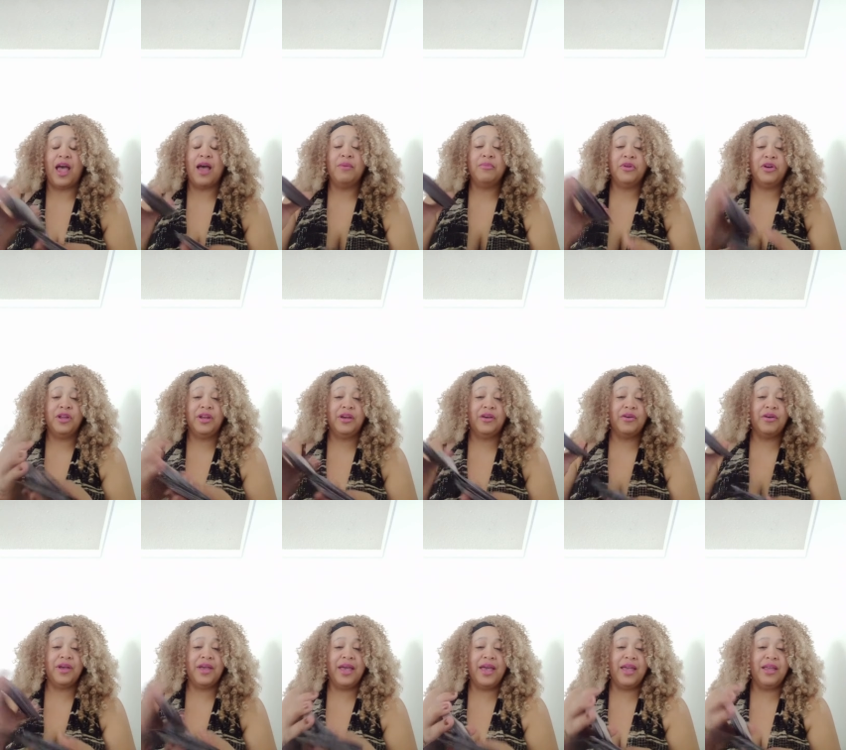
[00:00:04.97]
I'm going to go
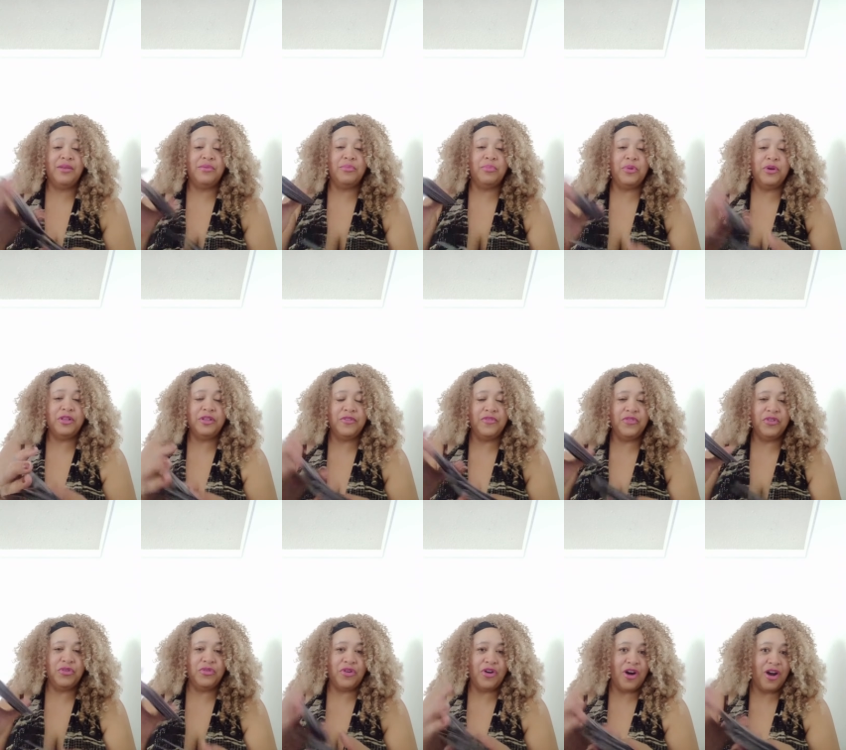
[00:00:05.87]
ahead and pull a
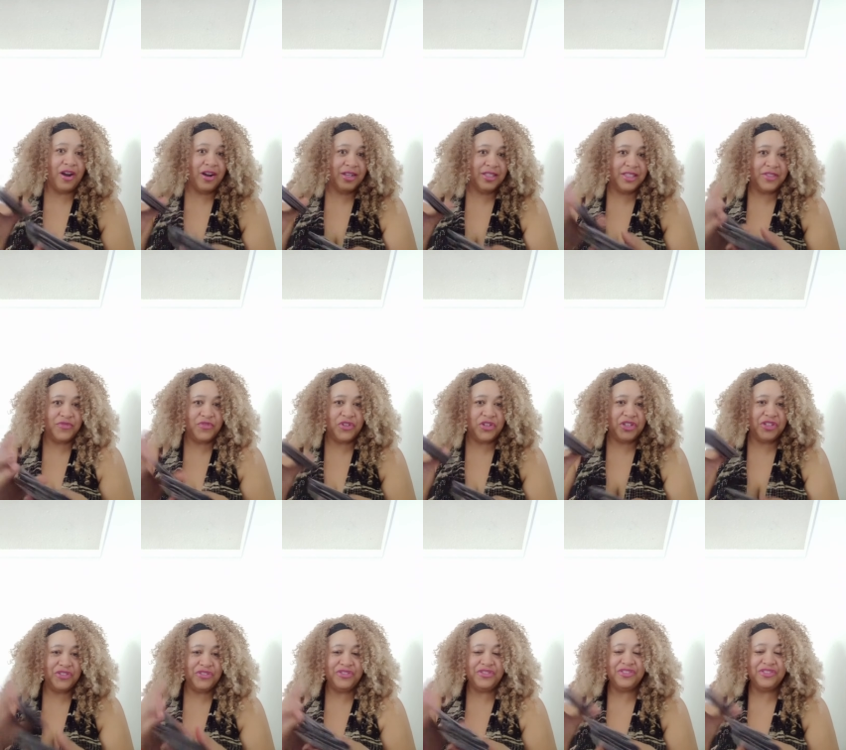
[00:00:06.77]
few cards for you.